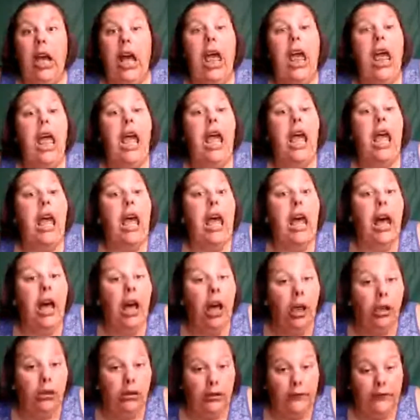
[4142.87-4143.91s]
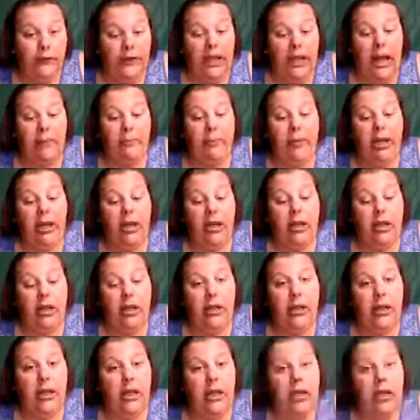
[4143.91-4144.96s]
a hell of a lot better
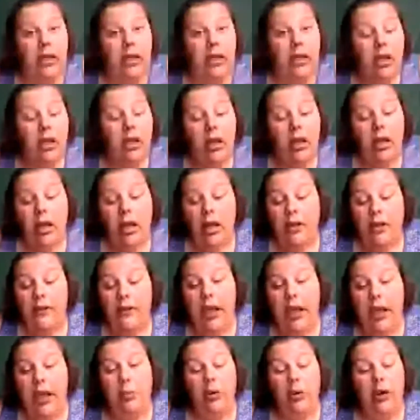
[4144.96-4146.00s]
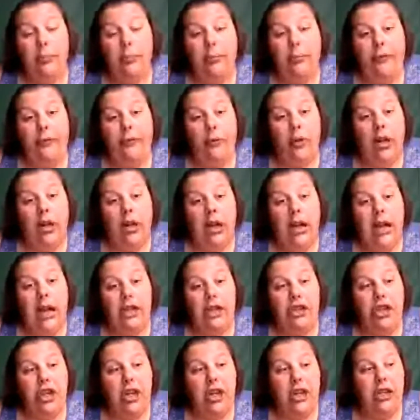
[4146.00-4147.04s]
than they were before
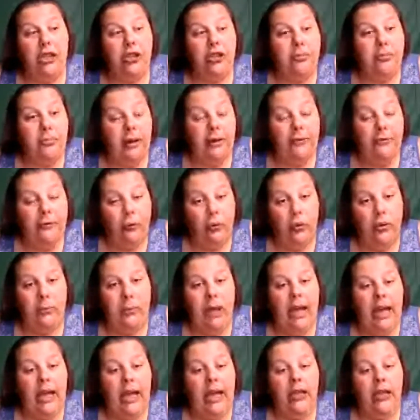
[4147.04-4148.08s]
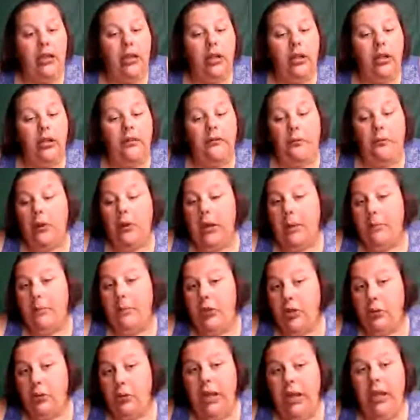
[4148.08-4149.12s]
I changed my format of what I'm
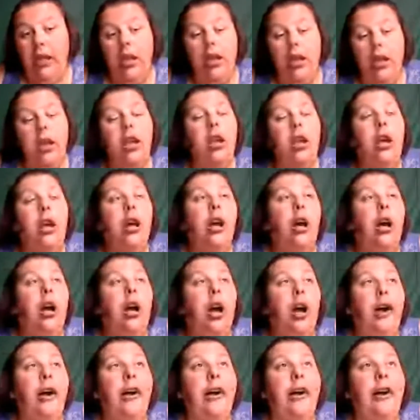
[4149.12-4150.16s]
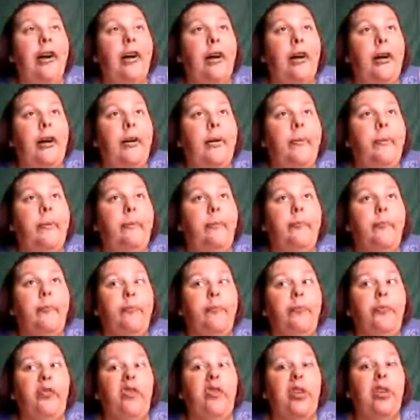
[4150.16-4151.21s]
doing. So
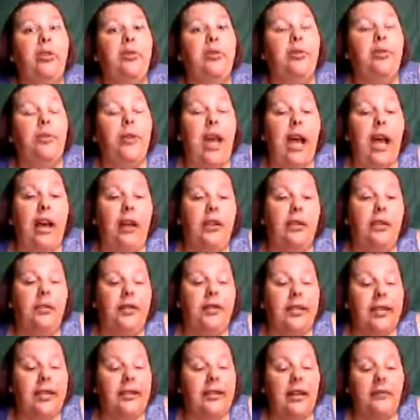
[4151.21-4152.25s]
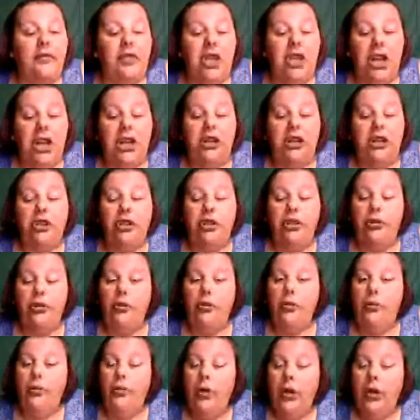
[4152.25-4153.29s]
now, since I've changed
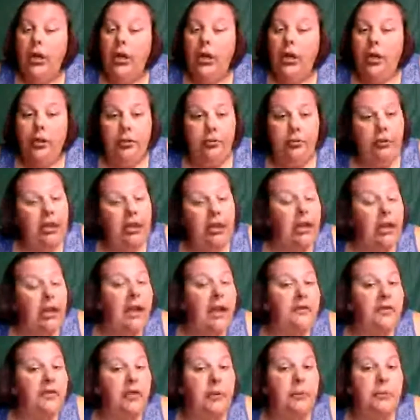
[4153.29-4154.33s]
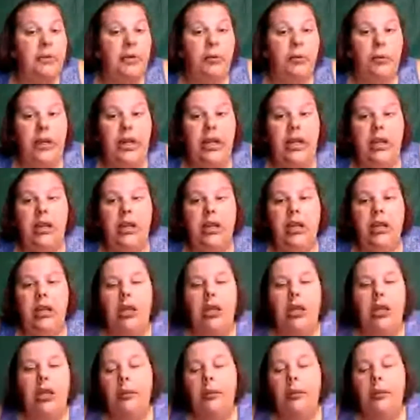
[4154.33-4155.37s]
to 3 live streams a week,
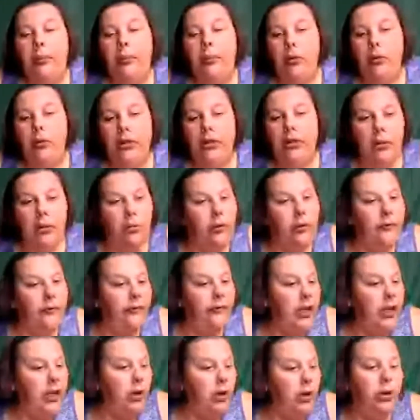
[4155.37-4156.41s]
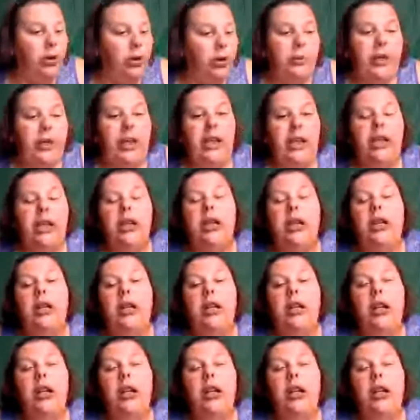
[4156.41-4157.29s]
posting 1 video a week,